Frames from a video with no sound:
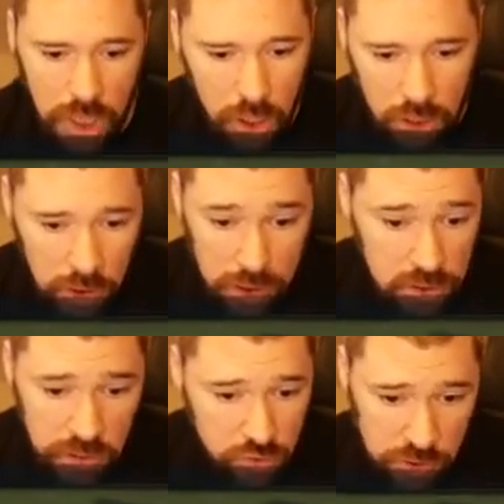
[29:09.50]
like
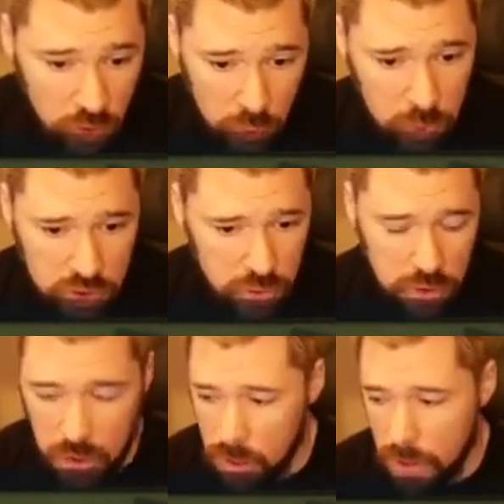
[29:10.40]
literally don't know what to do.
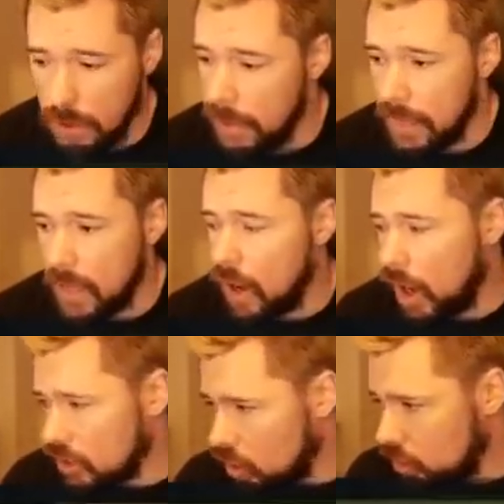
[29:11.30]
I
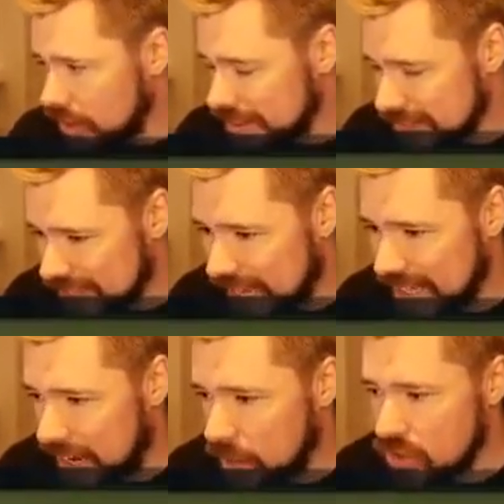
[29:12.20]
don't understand how this